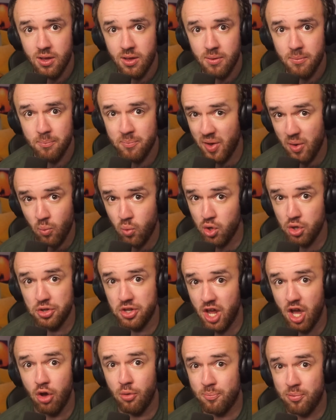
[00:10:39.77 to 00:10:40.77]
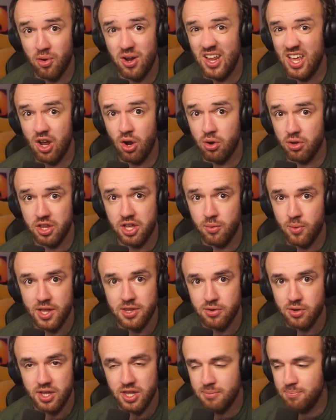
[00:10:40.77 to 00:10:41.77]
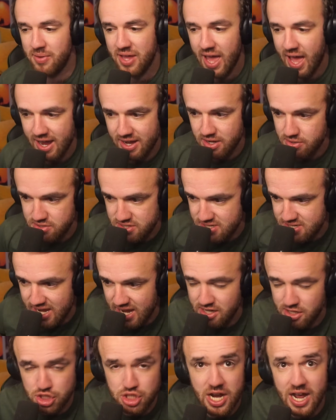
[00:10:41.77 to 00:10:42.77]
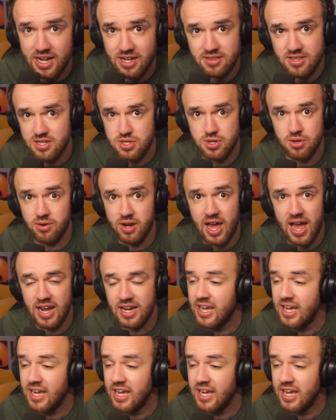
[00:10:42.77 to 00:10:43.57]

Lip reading: but we'll know pretty early whether Olympiacos has got a shot at this or not.